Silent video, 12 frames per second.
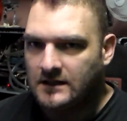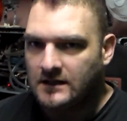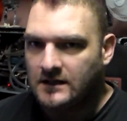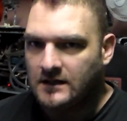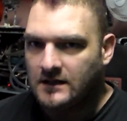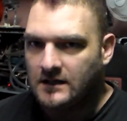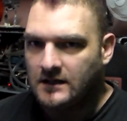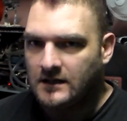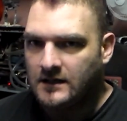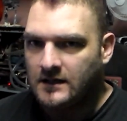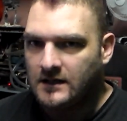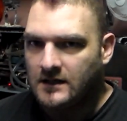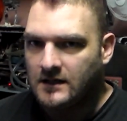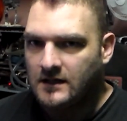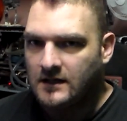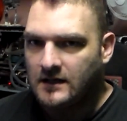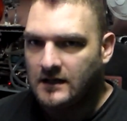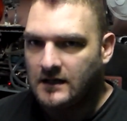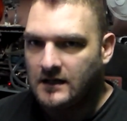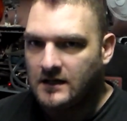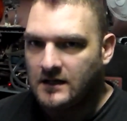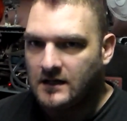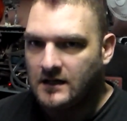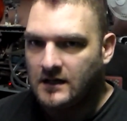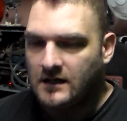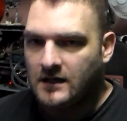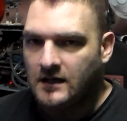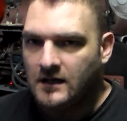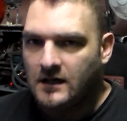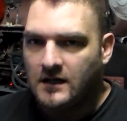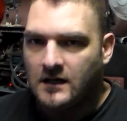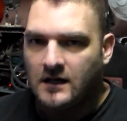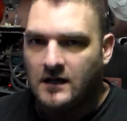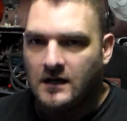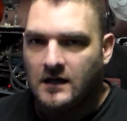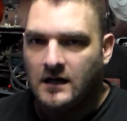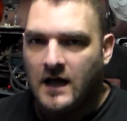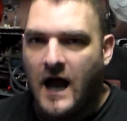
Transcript: No one is speaking in this clip.